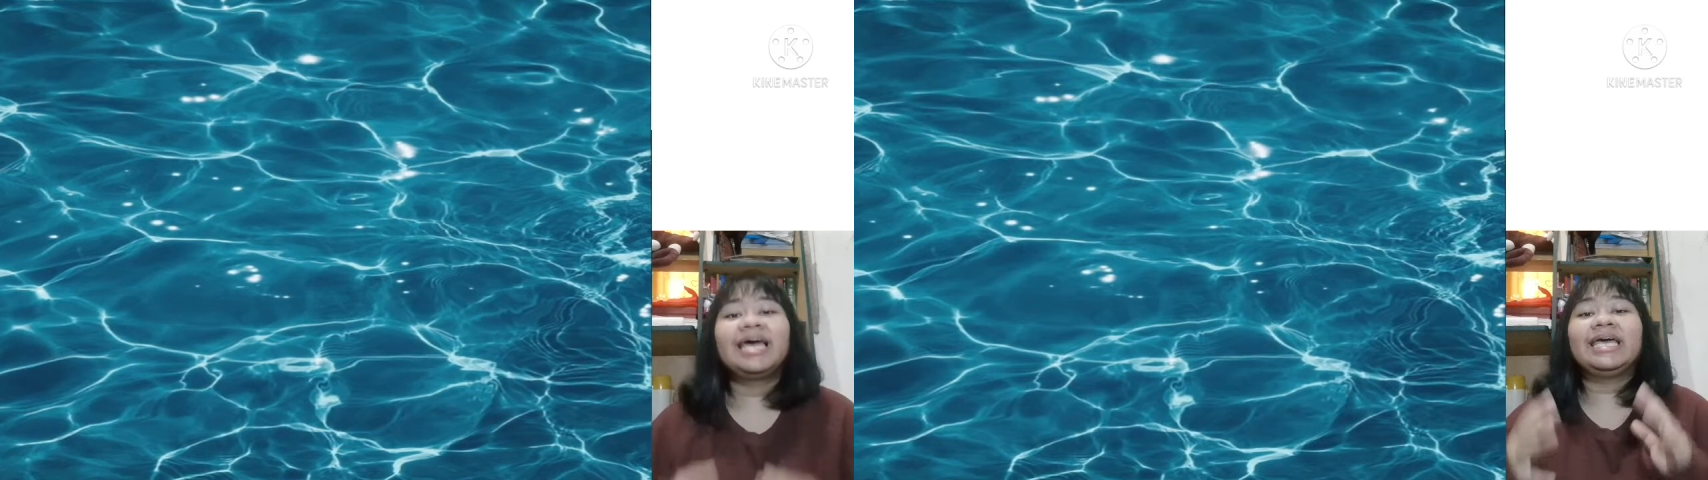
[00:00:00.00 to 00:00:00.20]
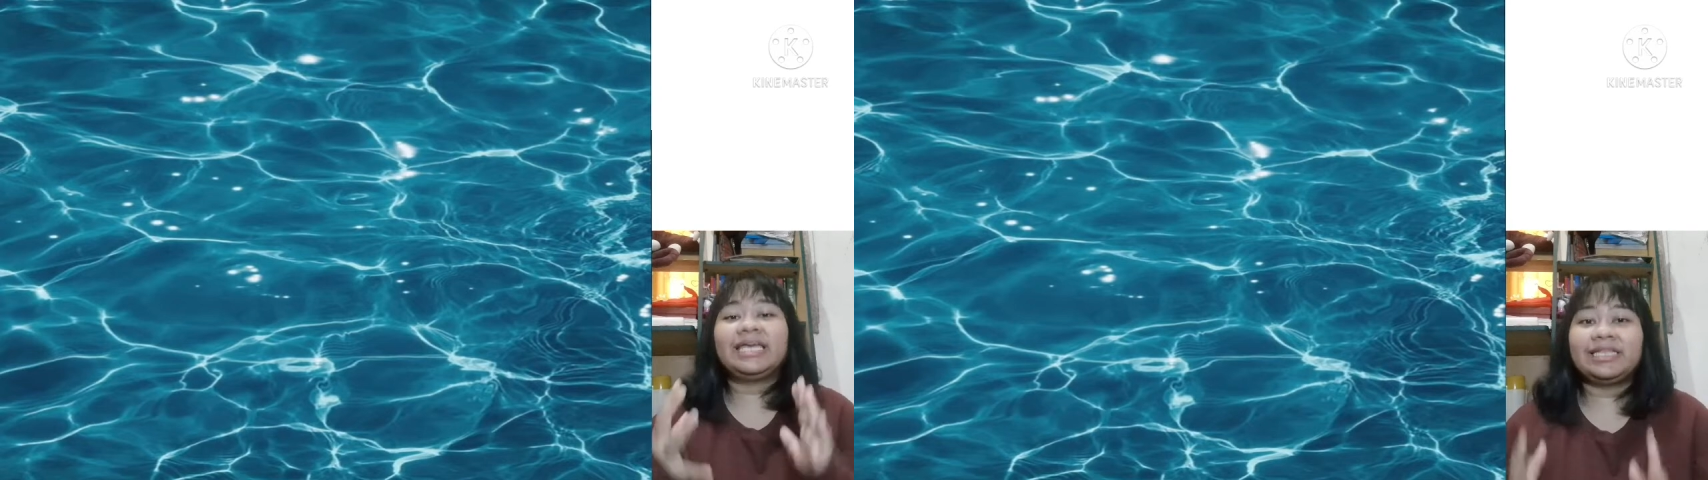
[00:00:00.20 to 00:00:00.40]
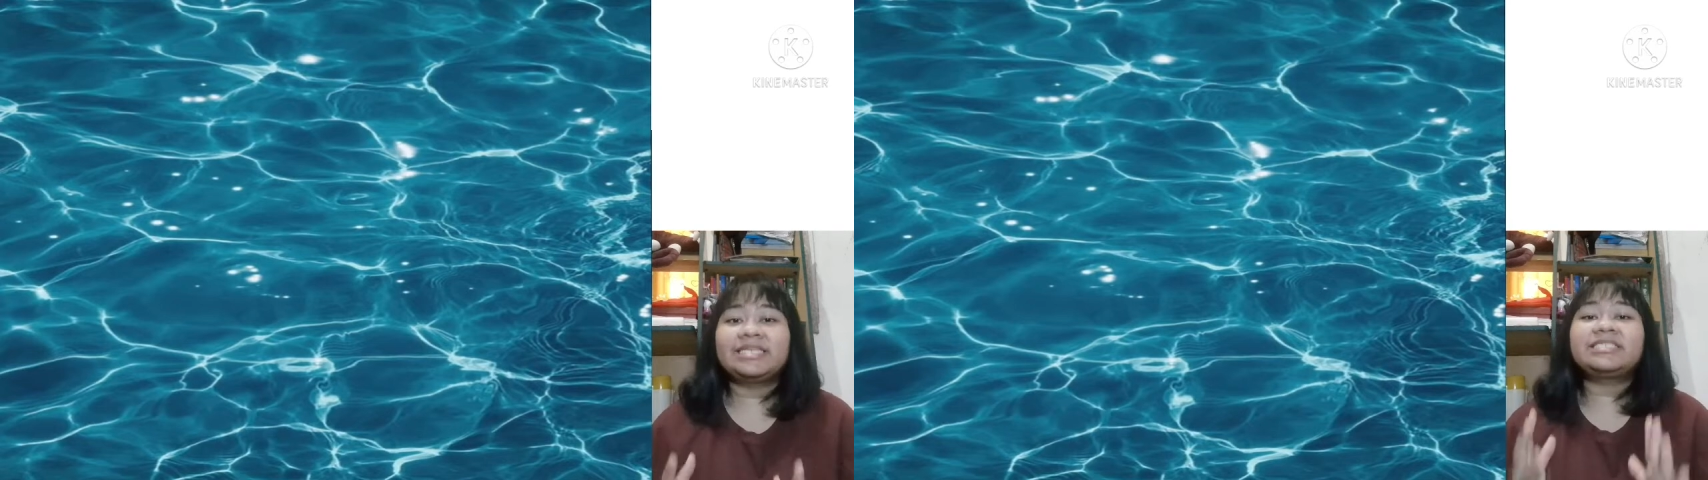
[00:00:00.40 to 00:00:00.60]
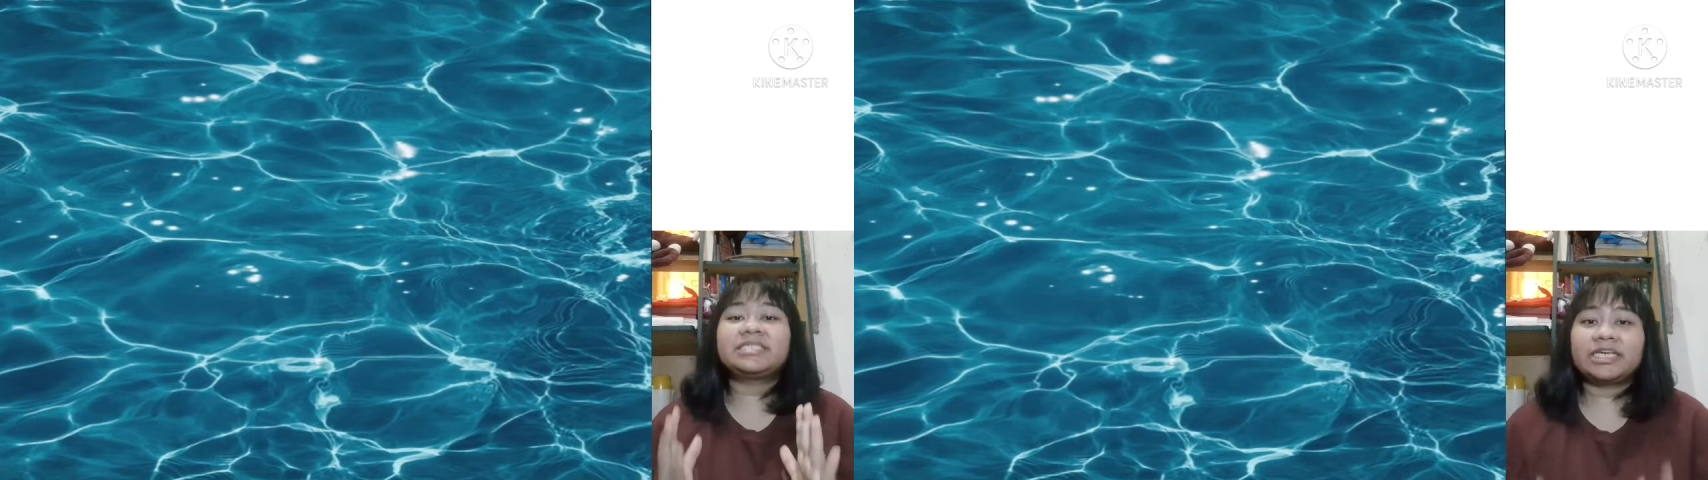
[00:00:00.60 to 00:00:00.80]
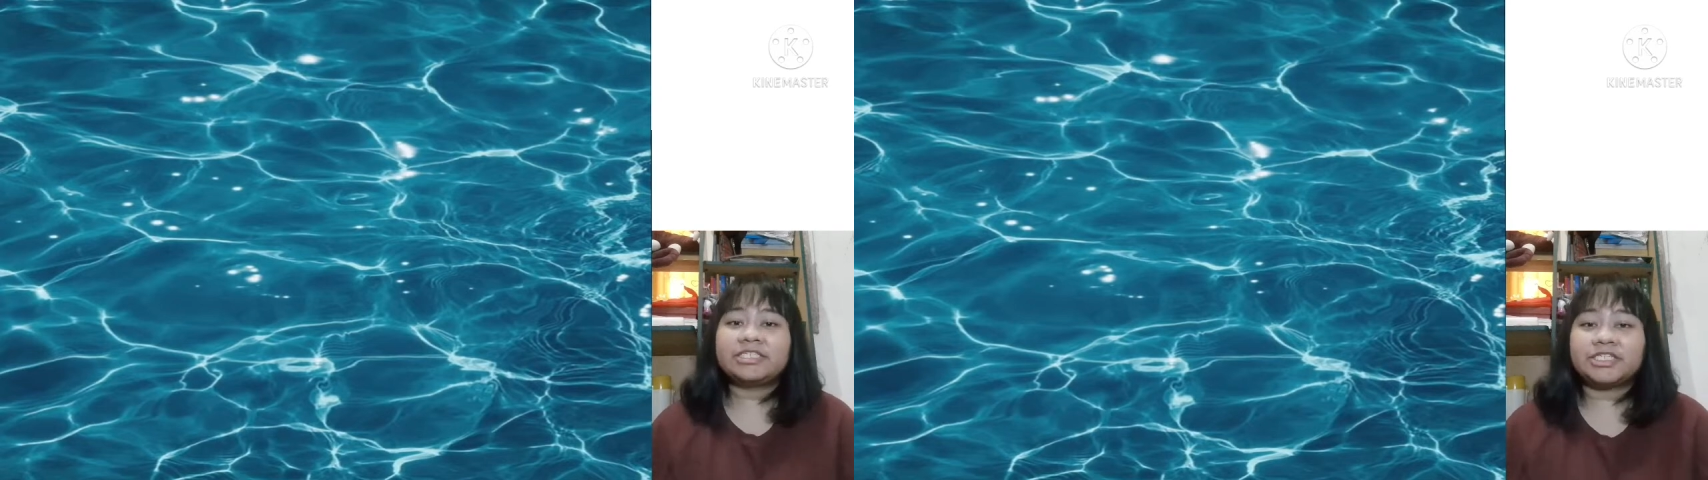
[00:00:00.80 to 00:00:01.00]
In this
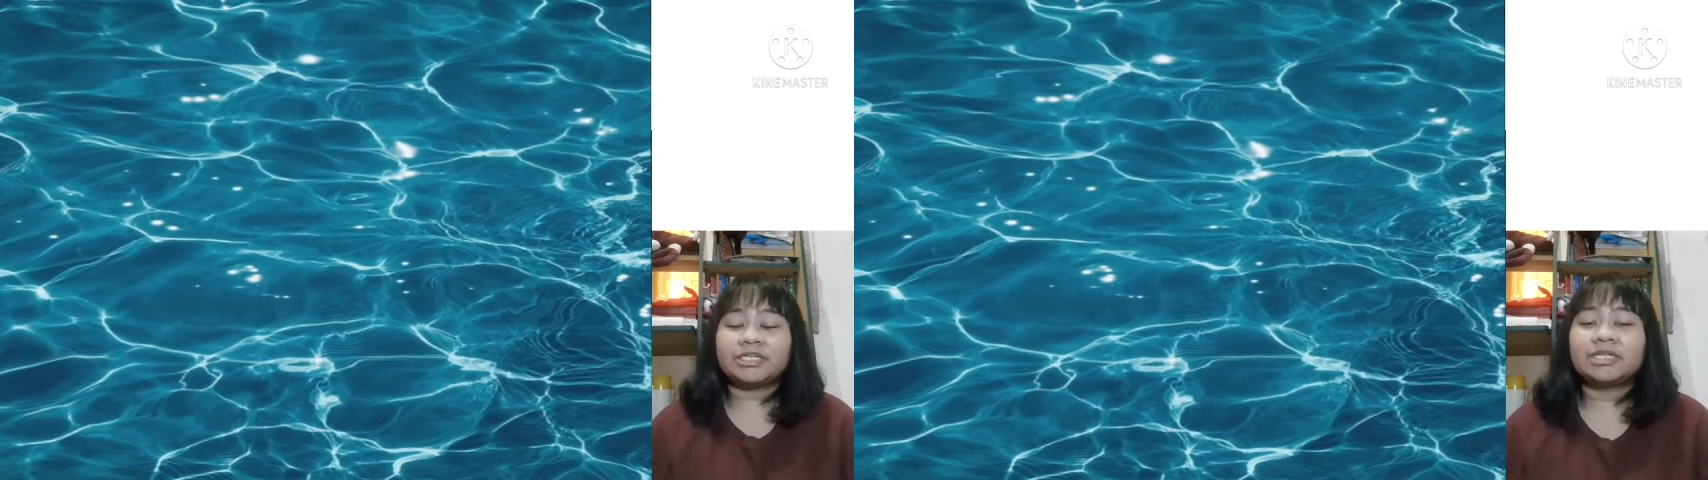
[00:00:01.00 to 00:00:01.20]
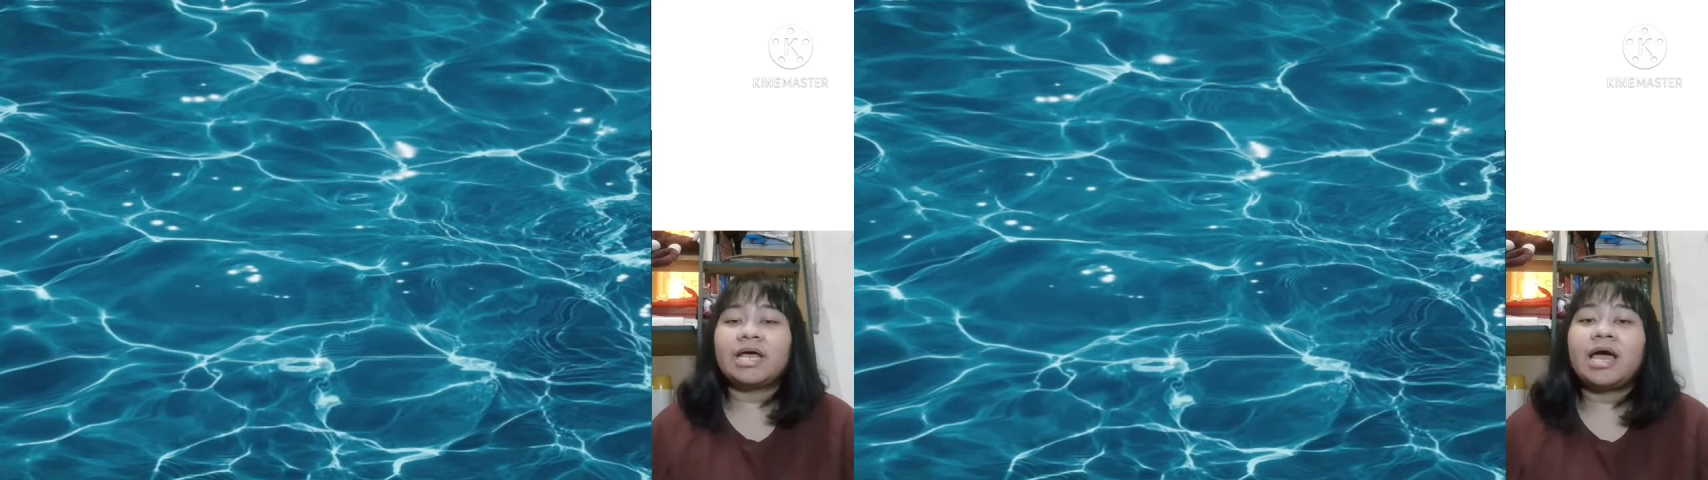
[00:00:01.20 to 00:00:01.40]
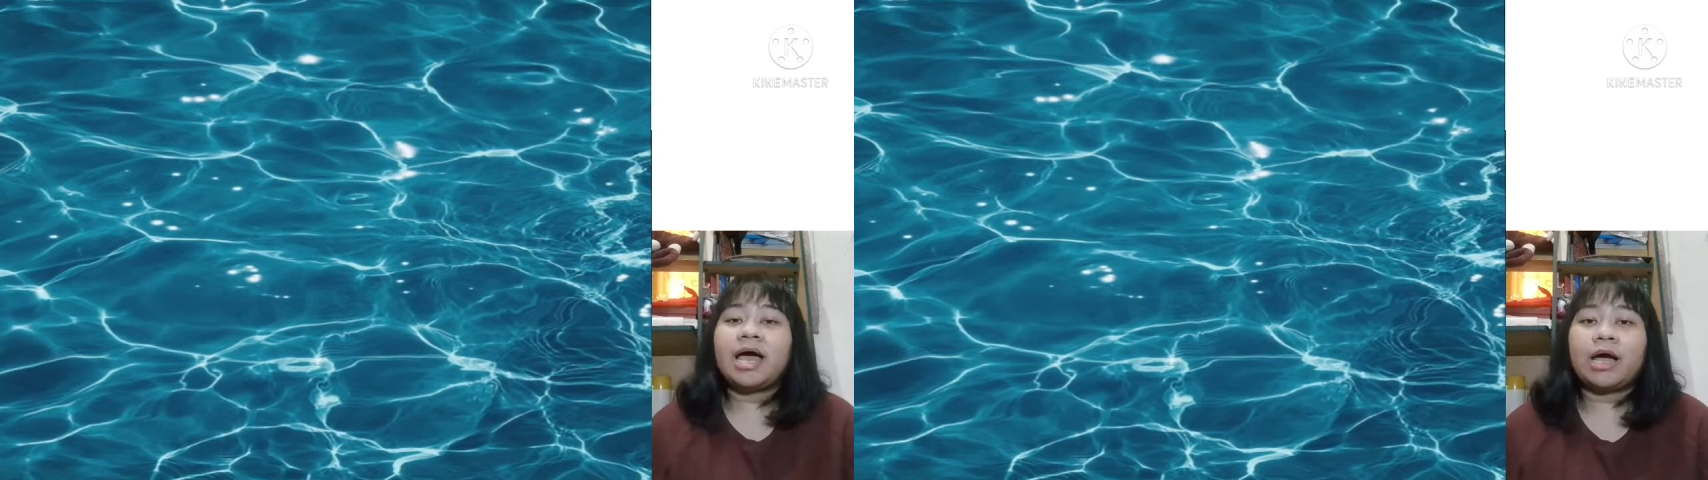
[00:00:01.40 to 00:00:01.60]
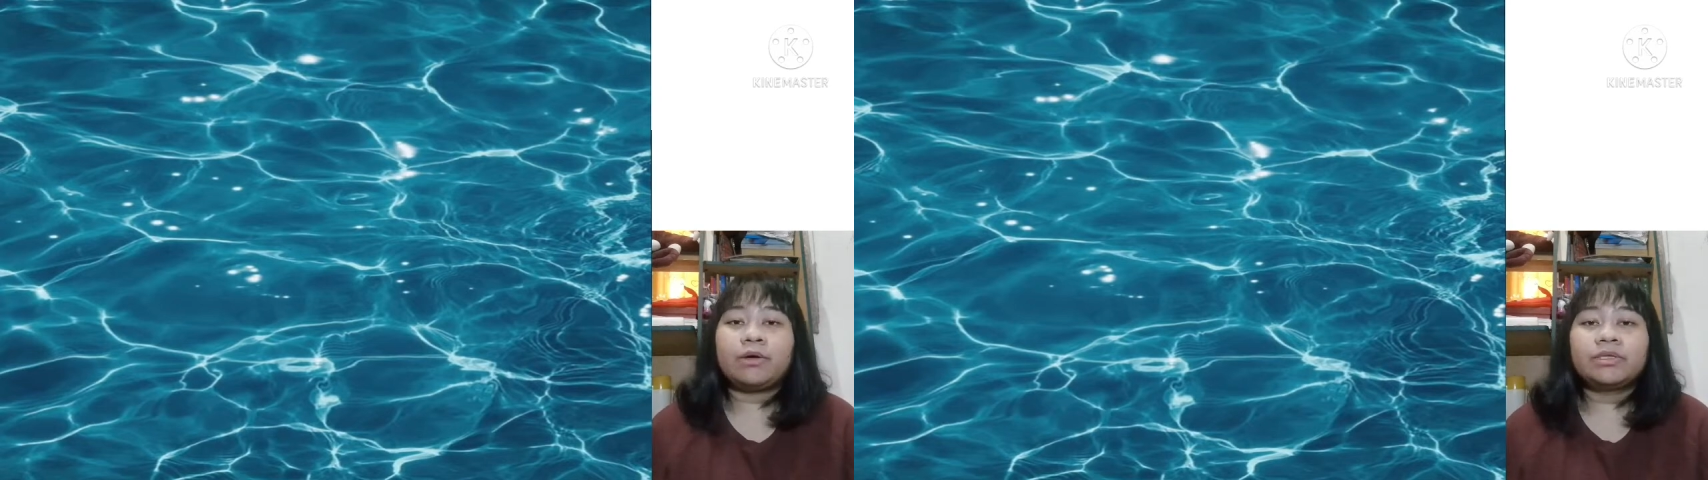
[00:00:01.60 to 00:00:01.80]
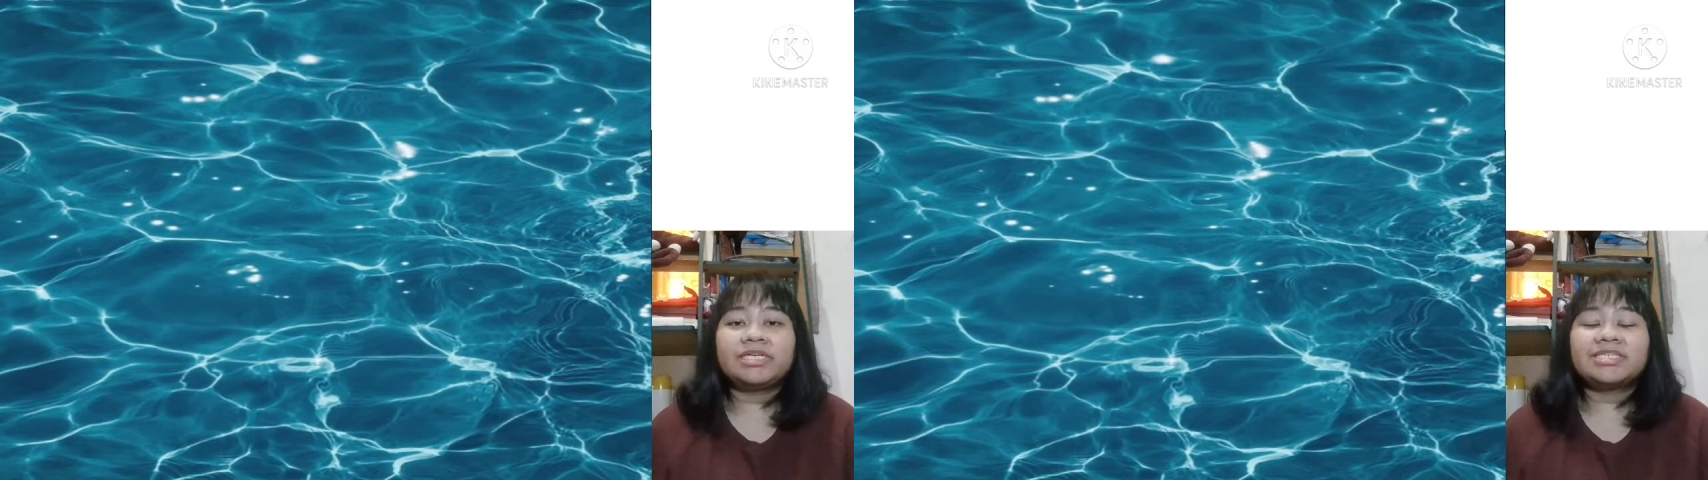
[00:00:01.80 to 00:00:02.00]
session, I
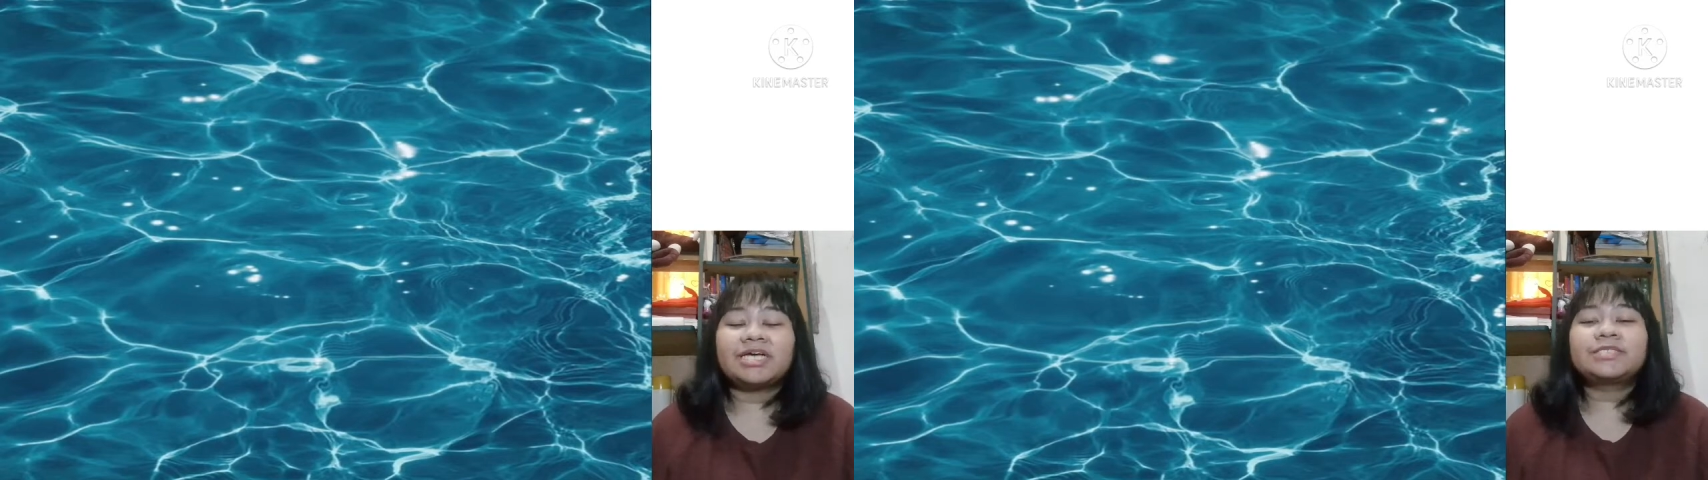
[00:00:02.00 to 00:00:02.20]
will discuss